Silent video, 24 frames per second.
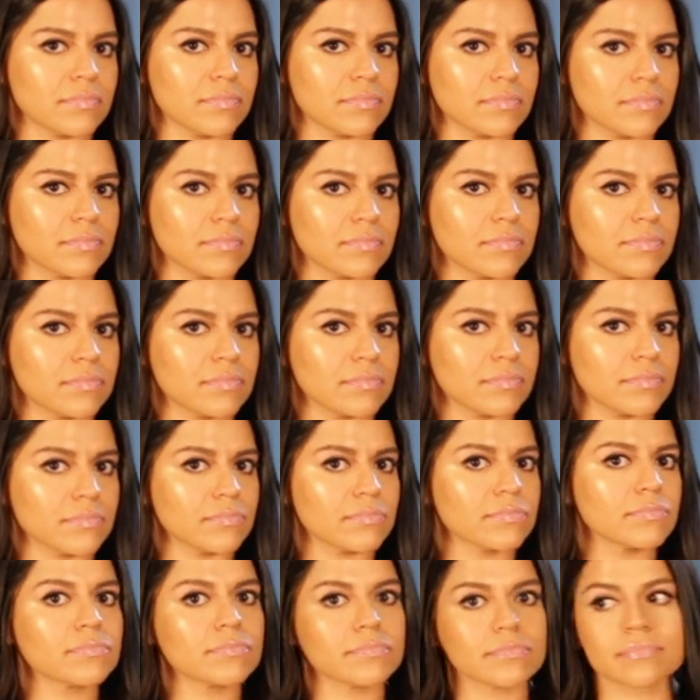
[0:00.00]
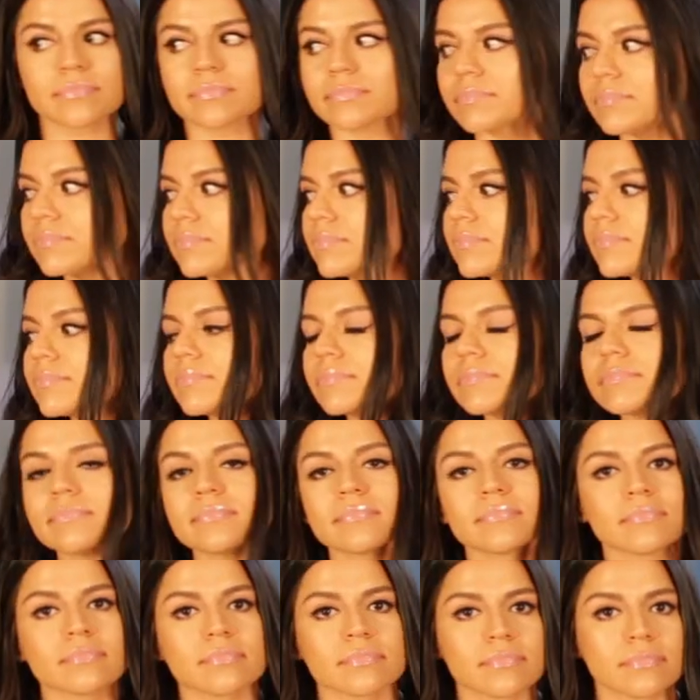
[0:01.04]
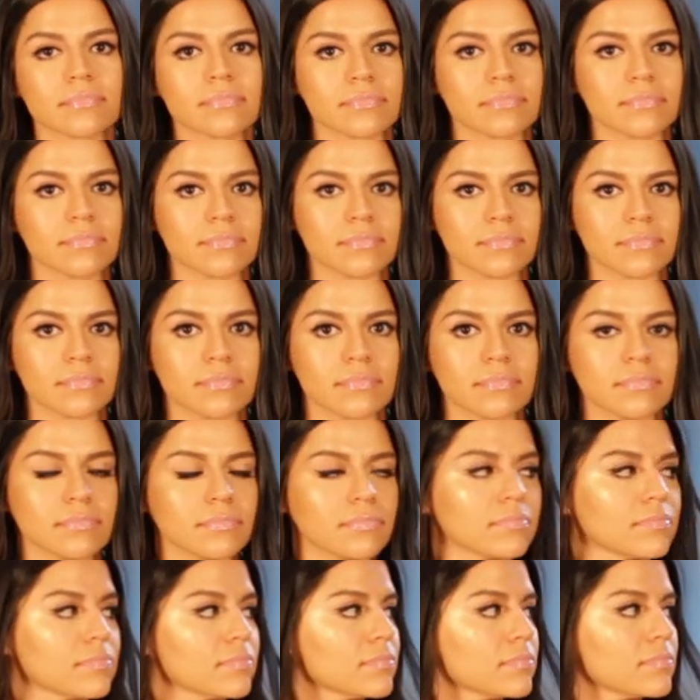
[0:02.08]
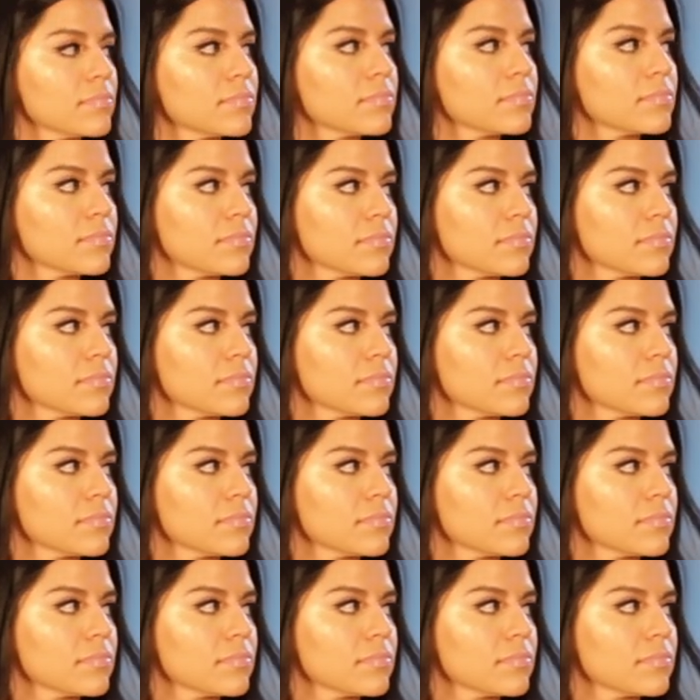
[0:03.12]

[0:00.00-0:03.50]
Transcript: No words are spoken by the person on screen.